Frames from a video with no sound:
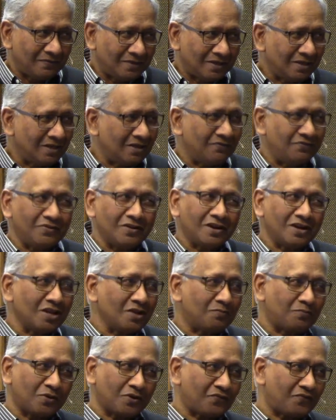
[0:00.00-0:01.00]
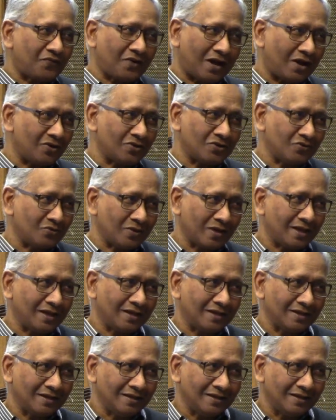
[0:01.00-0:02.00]
in a very profound
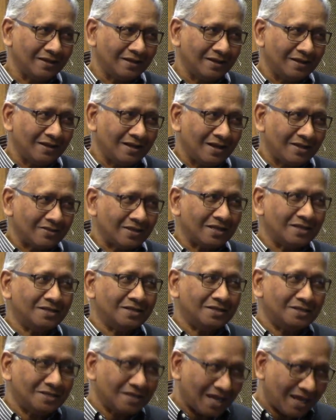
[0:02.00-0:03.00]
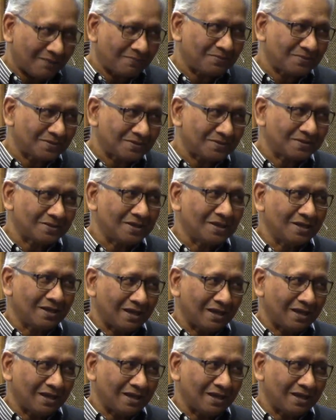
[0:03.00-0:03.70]
way the depth